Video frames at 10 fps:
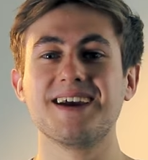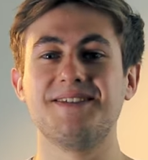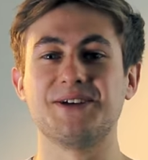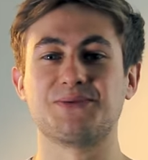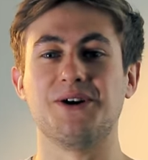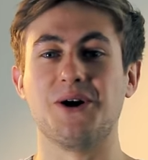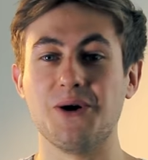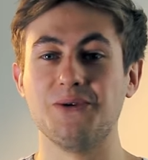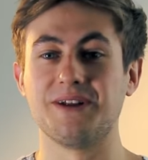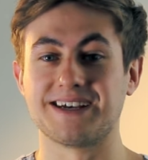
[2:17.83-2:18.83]
This one
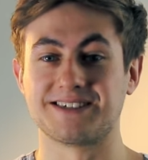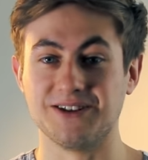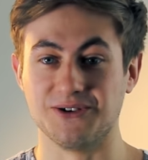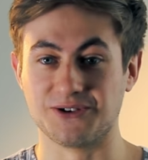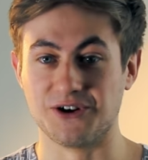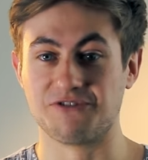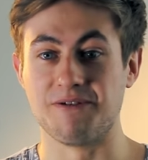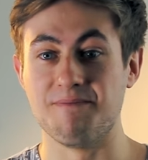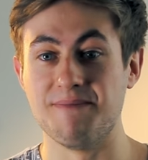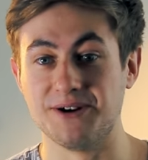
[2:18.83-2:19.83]
only has to look good for a
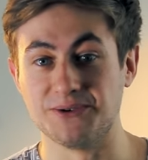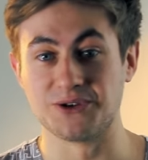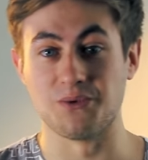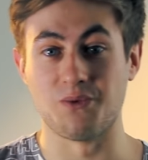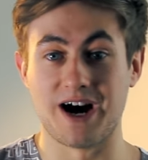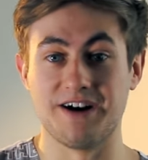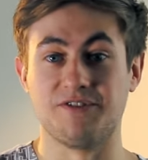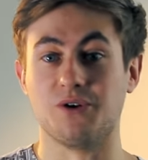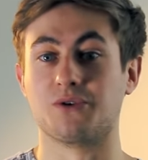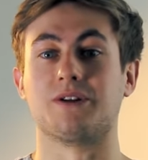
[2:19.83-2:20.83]
middle to wide focal